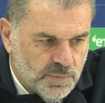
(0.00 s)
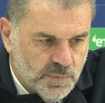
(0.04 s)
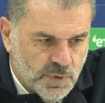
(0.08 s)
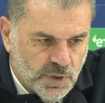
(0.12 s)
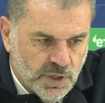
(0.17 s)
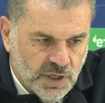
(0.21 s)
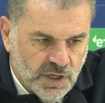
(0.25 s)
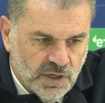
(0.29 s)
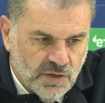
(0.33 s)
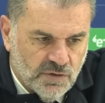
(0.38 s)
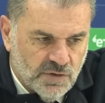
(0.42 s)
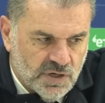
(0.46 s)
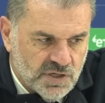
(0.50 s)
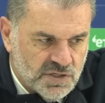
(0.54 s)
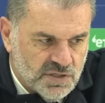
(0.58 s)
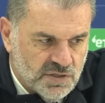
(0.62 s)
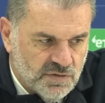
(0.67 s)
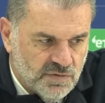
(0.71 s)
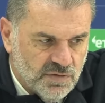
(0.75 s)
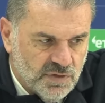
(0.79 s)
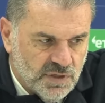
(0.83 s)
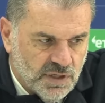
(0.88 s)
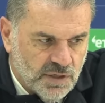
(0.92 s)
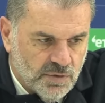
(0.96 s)
pretty
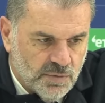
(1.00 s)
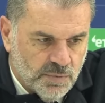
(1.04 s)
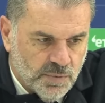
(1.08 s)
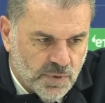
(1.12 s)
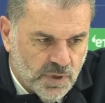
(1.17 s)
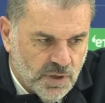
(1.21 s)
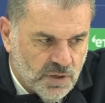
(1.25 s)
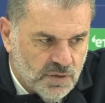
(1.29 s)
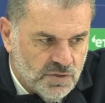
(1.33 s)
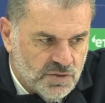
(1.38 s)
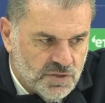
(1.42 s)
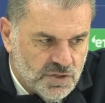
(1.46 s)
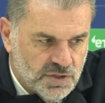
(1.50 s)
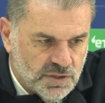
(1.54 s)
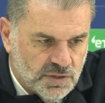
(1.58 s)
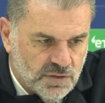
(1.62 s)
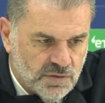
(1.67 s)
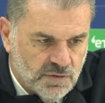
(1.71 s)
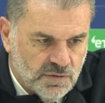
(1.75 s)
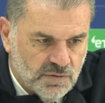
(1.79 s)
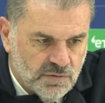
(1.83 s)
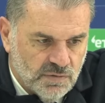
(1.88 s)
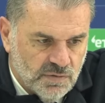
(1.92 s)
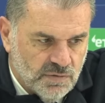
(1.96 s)
aggressive in their approach,
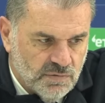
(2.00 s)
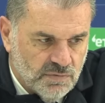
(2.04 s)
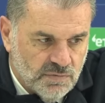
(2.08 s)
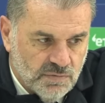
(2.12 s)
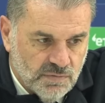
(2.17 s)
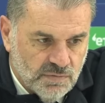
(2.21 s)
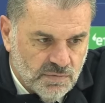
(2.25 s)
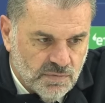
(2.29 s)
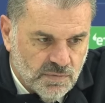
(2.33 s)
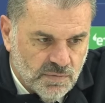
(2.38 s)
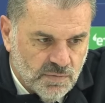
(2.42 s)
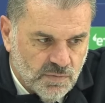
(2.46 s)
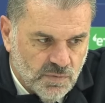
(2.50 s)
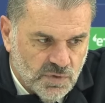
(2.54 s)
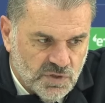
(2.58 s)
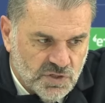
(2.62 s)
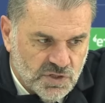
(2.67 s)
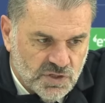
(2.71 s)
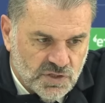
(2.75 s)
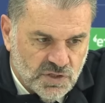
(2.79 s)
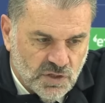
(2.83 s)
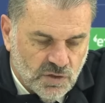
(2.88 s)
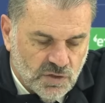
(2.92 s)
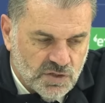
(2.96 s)
and
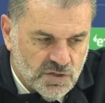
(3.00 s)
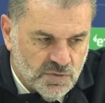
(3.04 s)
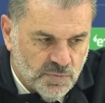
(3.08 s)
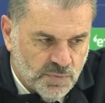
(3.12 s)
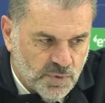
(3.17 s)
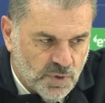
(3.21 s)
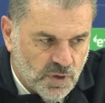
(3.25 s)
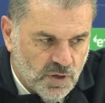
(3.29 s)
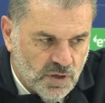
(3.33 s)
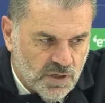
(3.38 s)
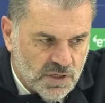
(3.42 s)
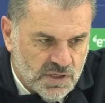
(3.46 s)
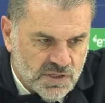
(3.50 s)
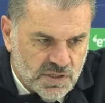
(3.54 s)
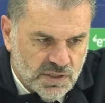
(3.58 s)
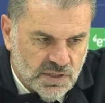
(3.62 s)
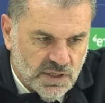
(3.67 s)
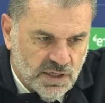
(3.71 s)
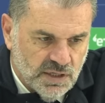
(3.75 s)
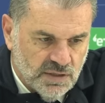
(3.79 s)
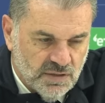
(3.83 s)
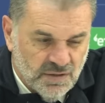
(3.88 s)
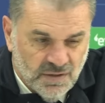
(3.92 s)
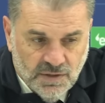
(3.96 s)
which is not a surprise.
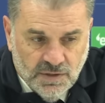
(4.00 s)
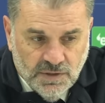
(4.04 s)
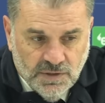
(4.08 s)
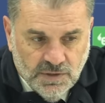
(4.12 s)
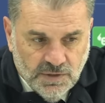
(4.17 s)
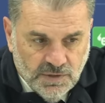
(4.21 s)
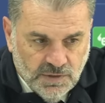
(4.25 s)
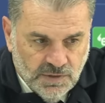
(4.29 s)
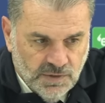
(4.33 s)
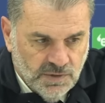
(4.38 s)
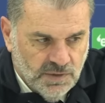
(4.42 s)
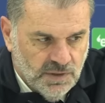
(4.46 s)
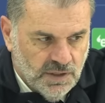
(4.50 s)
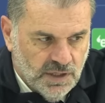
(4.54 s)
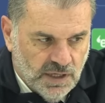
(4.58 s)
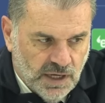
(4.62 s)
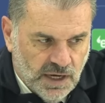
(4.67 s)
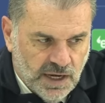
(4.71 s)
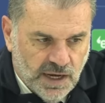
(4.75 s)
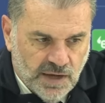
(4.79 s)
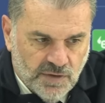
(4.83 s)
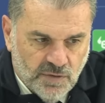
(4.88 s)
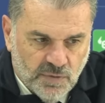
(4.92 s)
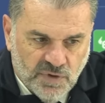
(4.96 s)
And then, you
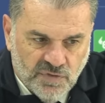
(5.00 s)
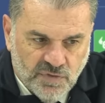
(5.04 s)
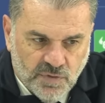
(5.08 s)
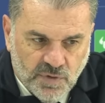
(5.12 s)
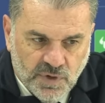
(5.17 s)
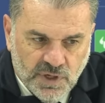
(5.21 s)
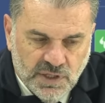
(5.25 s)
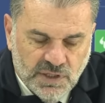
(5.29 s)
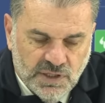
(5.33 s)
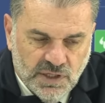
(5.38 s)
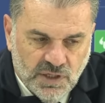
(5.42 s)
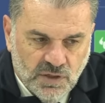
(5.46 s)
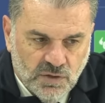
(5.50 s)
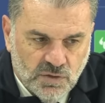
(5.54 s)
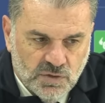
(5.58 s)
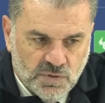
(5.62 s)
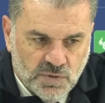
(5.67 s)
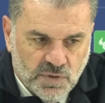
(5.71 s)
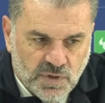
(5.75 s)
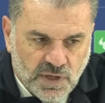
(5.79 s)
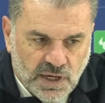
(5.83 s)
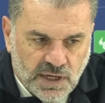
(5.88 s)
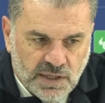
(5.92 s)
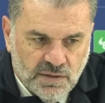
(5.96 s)
know, how the referee
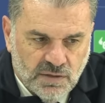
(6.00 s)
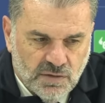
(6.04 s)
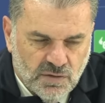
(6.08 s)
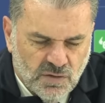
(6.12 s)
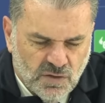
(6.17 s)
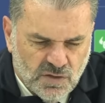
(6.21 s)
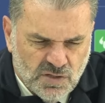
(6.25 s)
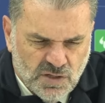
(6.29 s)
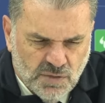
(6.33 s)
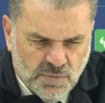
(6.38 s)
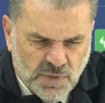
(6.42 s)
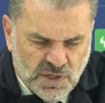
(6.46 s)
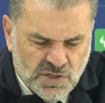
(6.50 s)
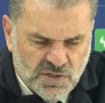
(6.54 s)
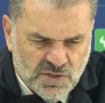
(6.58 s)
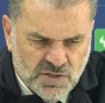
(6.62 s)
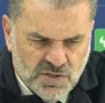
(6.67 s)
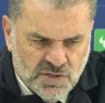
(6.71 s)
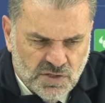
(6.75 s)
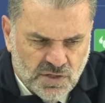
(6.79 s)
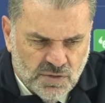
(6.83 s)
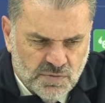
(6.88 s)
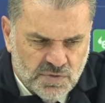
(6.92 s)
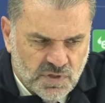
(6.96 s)
deals with that, not so much
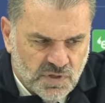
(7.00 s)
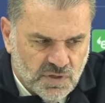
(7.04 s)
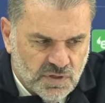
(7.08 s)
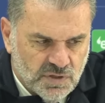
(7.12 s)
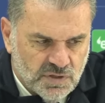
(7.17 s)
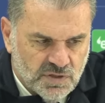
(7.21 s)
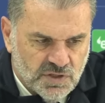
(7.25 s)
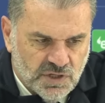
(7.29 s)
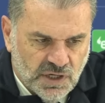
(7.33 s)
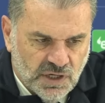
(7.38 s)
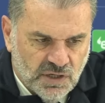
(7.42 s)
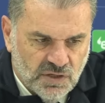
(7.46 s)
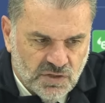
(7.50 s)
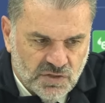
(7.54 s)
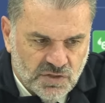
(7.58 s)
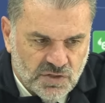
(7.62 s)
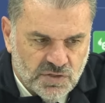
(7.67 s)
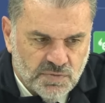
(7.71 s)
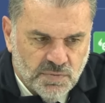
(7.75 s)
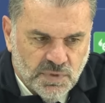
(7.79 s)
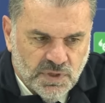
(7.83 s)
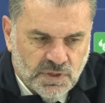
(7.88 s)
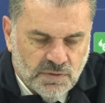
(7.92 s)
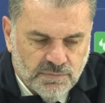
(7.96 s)
in terms of the
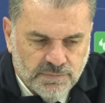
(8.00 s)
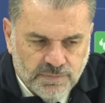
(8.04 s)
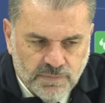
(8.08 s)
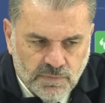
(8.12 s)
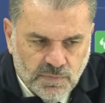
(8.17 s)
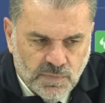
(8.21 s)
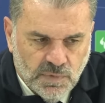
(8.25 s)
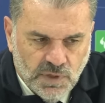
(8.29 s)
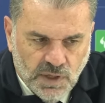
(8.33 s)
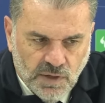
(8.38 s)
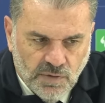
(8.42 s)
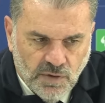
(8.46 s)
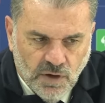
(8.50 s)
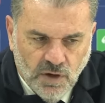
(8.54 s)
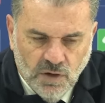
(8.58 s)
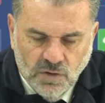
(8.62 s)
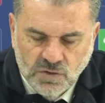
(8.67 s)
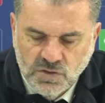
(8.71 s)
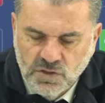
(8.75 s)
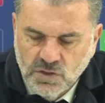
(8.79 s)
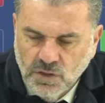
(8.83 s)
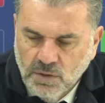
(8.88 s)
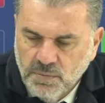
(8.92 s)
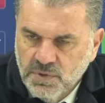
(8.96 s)
challenges, but, you know, the whole
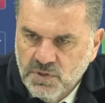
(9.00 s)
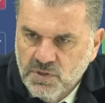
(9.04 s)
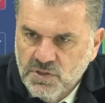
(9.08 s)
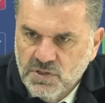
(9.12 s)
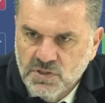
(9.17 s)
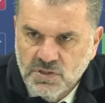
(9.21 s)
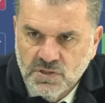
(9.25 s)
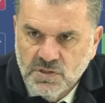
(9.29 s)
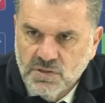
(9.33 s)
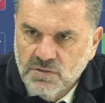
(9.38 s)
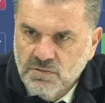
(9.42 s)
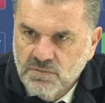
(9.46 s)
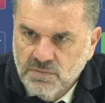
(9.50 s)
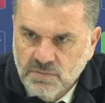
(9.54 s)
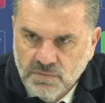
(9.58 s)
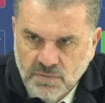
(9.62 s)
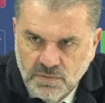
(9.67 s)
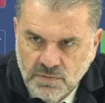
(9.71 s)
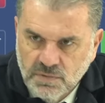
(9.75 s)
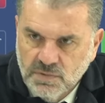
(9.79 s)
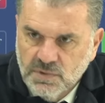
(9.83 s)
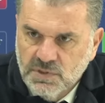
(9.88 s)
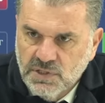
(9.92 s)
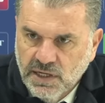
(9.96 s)
stoppages and
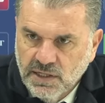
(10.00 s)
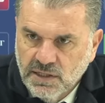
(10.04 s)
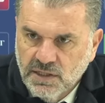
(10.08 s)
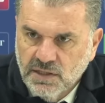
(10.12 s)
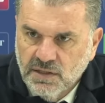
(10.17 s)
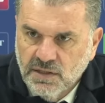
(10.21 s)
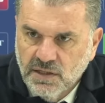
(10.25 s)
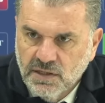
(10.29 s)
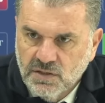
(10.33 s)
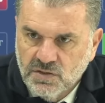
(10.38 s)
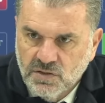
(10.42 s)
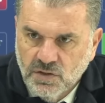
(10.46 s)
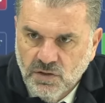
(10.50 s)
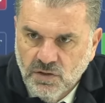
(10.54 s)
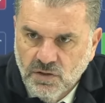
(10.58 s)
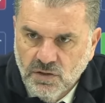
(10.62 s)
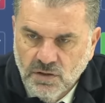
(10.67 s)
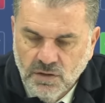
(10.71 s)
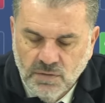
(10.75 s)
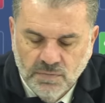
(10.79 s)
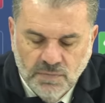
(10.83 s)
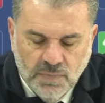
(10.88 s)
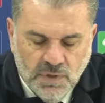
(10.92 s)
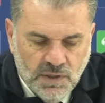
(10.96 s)
taking their
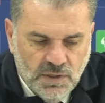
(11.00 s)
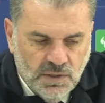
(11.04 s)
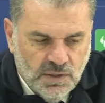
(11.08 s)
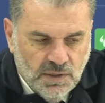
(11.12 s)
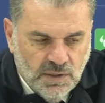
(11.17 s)
time.